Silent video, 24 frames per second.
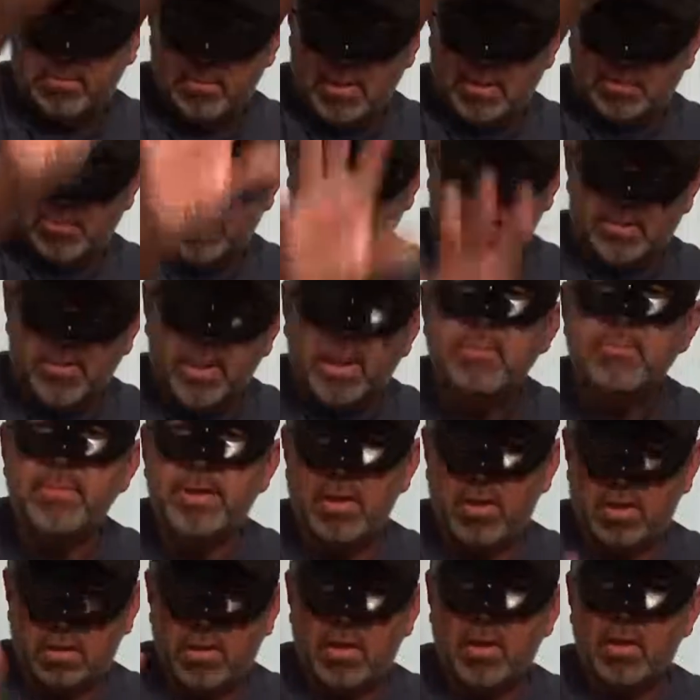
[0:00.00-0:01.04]

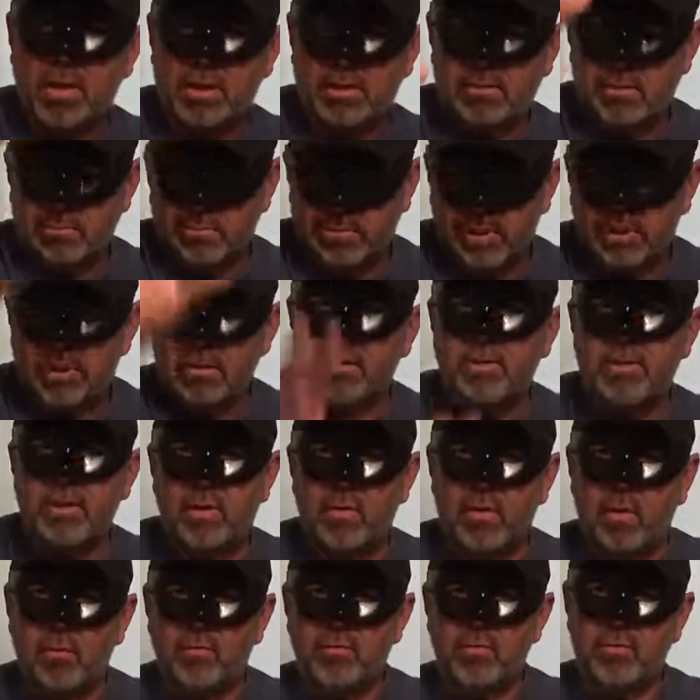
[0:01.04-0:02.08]
abutment, I'll call it, the pillar
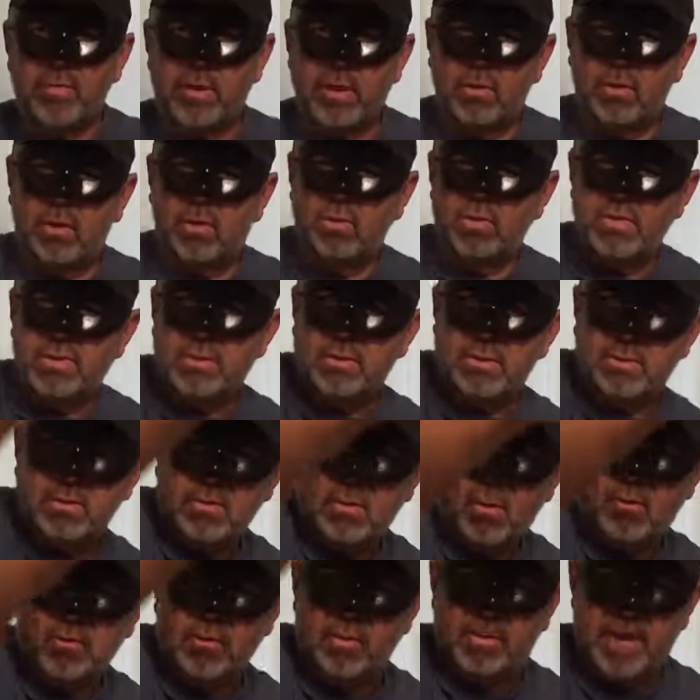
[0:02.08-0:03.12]
that holds the
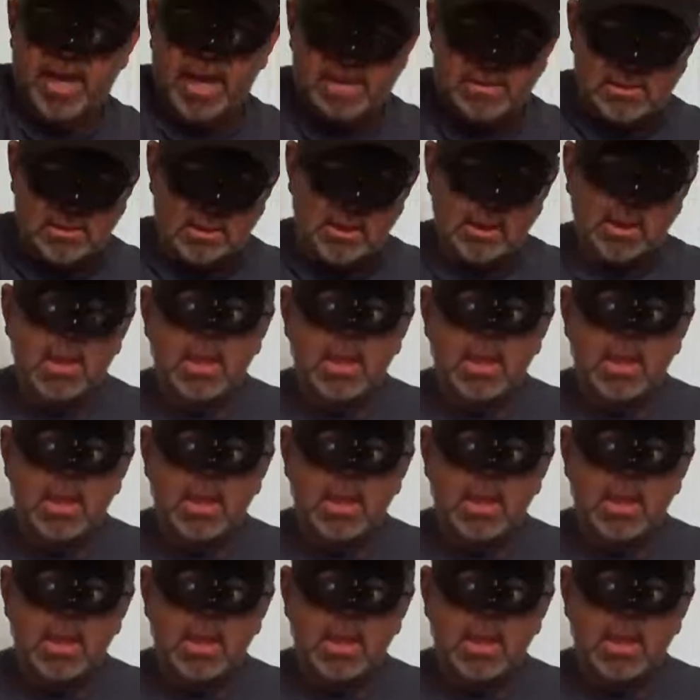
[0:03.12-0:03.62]
overpass.